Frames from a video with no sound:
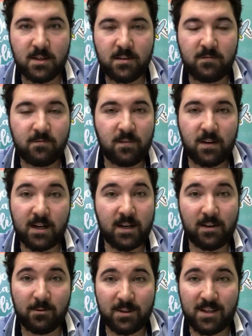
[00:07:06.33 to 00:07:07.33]
Find
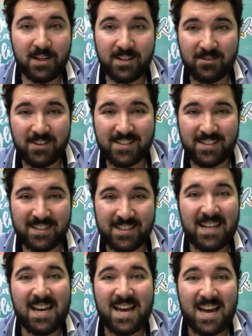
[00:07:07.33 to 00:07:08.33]
out what they're interested in
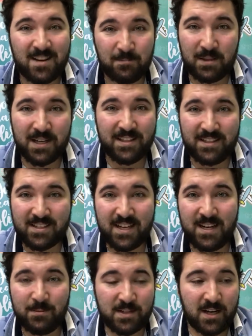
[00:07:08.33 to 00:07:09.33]
and play these games.